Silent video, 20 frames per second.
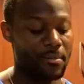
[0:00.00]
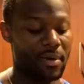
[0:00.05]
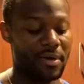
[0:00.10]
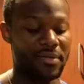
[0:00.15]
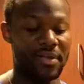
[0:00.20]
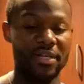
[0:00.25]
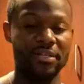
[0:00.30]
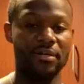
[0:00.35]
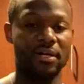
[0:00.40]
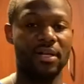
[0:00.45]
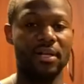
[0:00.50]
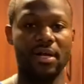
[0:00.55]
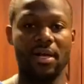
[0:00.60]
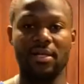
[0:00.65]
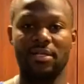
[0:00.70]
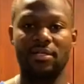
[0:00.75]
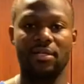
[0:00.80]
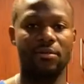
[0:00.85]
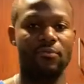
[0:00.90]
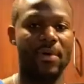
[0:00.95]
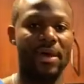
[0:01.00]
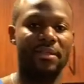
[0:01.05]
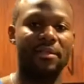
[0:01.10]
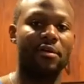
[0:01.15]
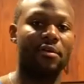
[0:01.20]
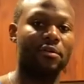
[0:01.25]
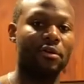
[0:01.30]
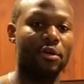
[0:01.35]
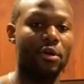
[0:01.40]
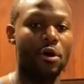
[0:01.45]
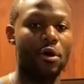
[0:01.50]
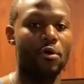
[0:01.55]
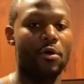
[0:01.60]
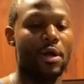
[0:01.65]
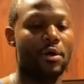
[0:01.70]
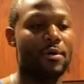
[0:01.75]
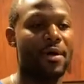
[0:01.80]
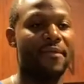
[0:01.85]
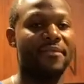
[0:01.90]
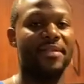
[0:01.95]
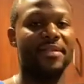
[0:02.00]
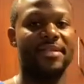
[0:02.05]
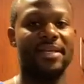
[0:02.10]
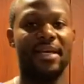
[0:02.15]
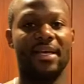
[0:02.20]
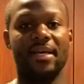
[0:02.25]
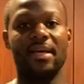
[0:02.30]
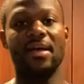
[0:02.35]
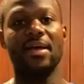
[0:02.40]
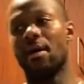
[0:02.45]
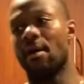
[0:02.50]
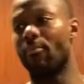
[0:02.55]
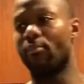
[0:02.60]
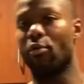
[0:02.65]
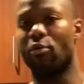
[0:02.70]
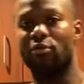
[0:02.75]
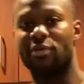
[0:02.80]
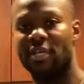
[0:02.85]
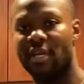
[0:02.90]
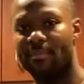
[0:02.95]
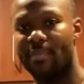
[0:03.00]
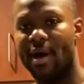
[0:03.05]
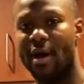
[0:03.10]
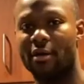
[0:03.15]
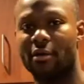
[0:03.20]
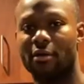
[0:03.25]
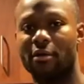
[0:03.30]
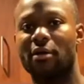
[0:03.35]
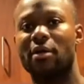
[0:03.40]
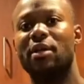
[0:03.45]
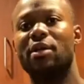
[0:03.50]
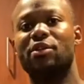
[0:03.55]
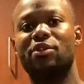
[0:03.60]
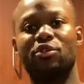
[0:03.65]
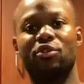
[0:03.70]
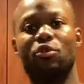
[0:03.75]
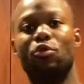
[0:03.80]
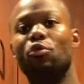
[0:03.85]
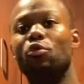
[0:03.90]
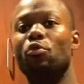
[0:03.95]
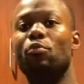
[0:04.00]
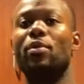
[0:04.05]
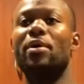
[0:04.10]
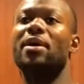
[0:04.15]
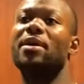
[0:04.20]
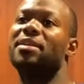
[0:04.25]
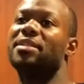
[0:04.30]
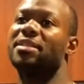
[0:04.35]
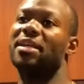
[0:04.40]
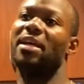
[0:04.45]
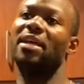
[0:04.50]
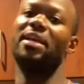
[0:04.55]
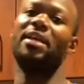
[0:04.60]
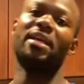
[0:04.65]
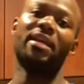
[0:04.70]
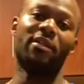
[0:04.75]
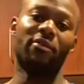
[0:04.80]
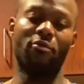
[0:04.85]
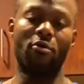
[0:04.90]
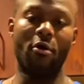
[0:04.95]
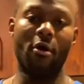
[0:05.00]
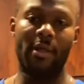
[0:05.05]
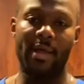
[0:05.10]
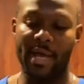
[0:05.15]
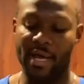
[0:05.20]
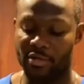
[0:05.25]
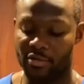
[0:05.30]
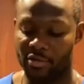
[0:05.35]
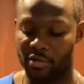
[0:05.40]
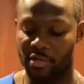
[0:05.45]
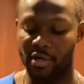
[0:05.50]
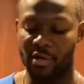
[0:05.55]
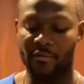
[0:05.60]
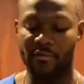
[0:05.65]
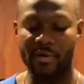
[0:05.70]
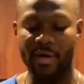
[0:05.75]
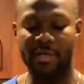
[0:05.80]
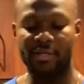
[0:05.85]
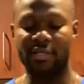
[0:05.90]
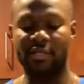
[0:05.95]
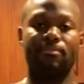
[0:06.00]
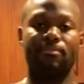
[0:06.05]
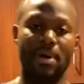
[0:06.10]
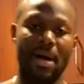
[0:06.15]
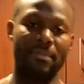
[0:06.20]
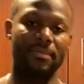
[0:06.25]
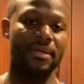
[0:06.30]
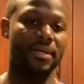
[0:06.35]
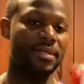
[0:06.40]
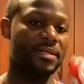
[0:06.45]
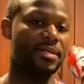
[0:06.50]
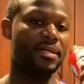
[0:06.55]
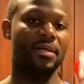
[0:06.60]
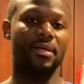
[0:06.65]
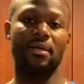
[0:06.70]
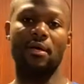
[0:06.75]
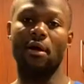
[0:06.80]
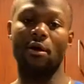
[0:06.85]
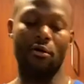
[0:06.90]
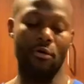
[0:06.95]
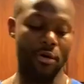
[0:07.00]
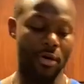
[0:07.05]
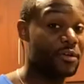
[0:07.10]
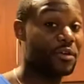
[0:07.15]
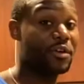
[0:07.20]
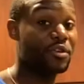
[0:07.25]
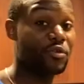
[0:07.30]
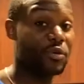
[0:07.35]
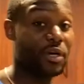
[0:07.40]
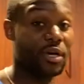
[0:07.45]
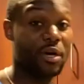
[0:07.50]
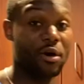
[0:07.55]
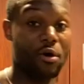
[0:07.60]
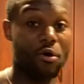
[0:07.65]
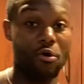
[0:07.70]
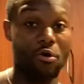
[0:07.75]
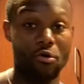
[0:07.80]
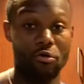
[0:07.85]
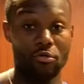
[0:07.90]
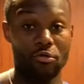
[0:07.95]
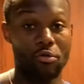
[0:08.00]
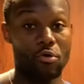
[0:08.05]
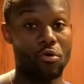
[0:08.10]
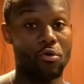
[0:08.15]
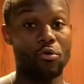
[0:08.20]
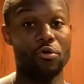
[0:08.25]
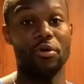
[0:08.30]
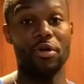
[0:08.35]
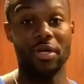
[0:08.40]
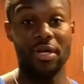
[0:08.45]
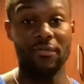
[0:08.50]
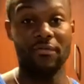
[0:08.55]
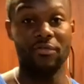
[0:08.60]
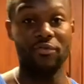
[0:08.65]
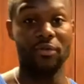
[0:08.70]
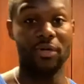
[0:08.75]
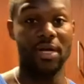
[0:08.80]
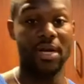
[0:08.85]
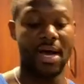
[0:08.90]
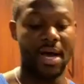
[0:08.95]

but these are clutch right there on the go. I don't have to take a protein powder, scoop, shake it, do all the extra stuff. I could pop this, go. You can drink it cold or you can even drink it